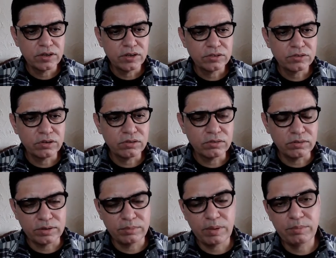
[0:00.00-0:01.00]
So
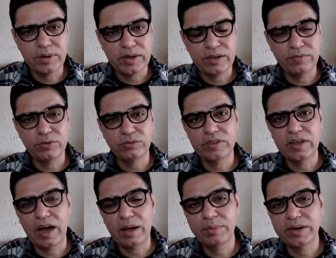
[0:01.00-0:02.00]
remember, if you see
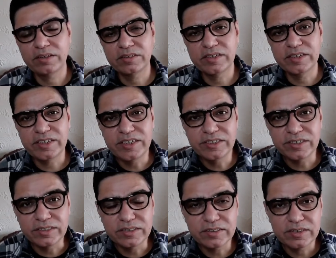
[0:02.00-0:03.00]
hyperdense
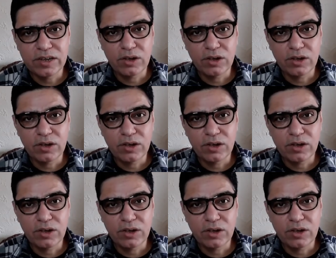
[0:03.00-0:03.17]
lesions